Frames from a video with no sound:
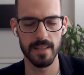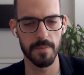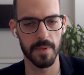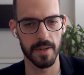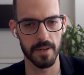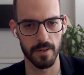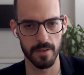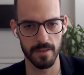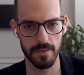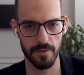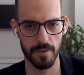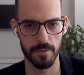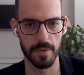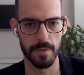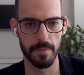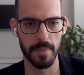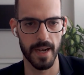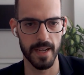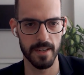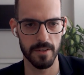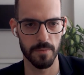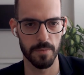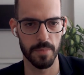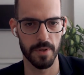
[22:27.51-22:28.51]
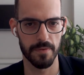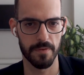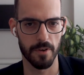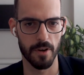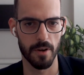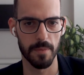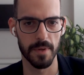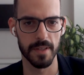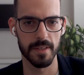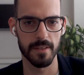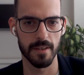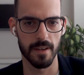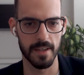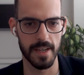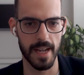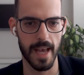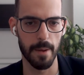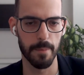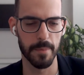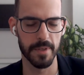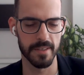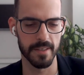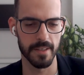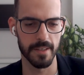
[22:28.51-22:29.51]
but also from a margin performance on
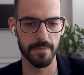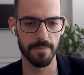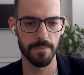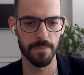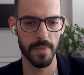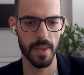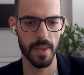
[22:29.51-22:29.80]
Amazon?